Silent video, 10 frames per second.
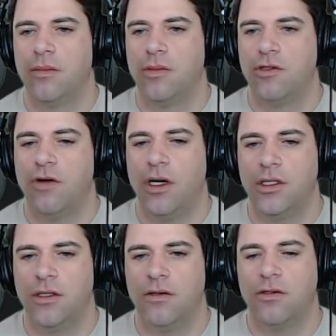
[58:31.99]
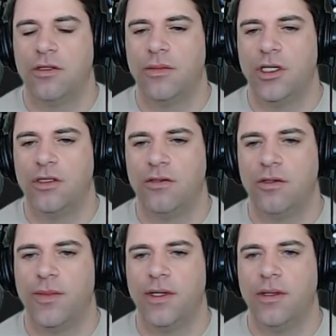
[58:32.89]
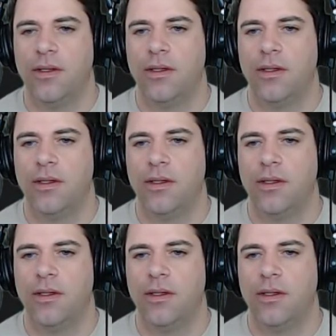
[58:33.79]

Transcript: struct or some list or something.